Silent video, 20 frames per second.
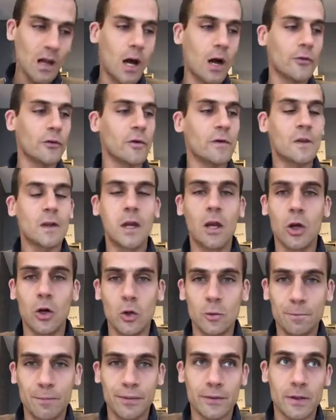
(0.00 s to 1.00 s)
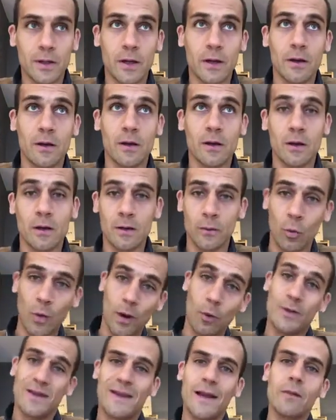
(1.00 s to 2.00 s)
a slope.
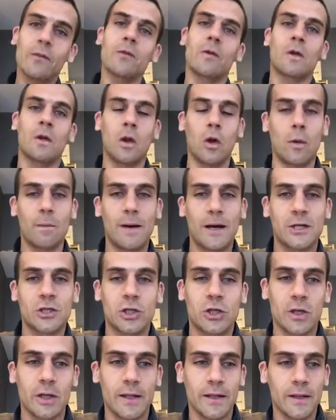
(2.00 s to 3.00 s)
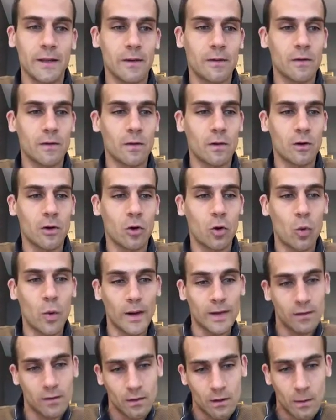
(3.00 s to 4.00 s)
We're down the slope actually. It's
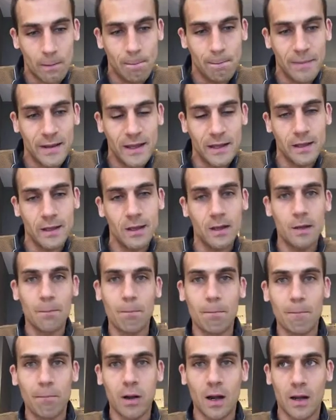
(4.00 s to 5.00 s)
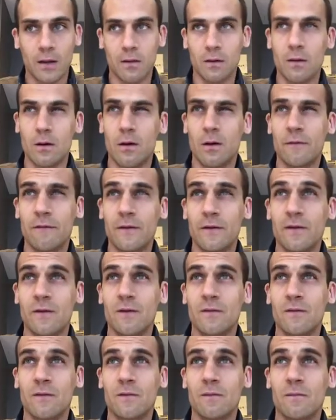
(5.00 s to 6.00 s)
quite a big plot of
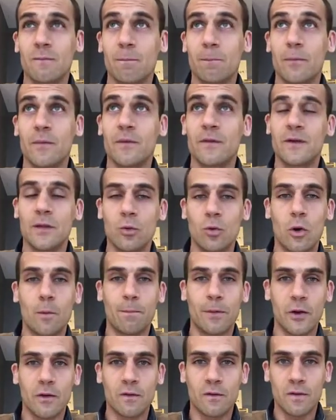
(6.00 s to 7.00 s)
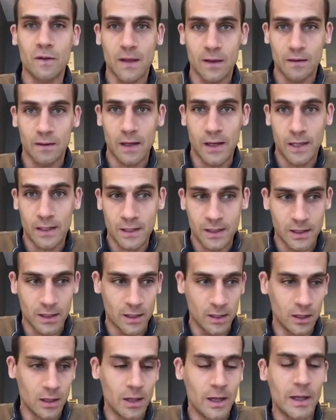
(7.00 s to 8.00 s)
0.6
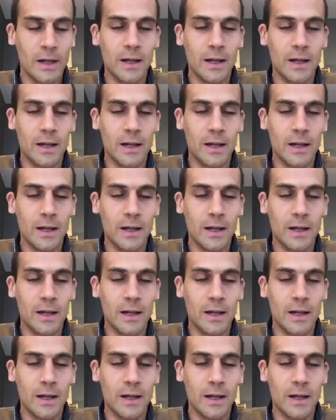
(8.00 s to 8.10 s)
hectare,